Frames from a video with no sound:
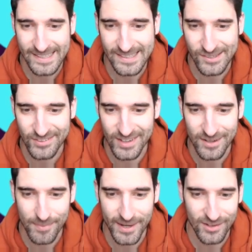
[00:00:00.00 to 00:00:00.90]
does kind
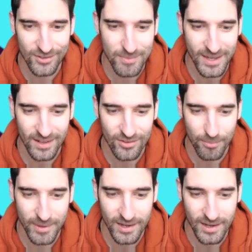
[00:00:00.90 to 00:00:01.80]
of bias me a little
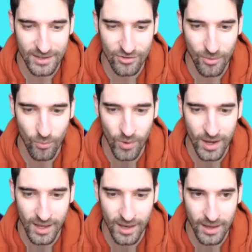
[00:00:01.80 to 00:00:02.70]
bit as
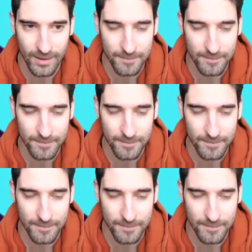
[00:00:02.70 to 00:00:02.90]
well.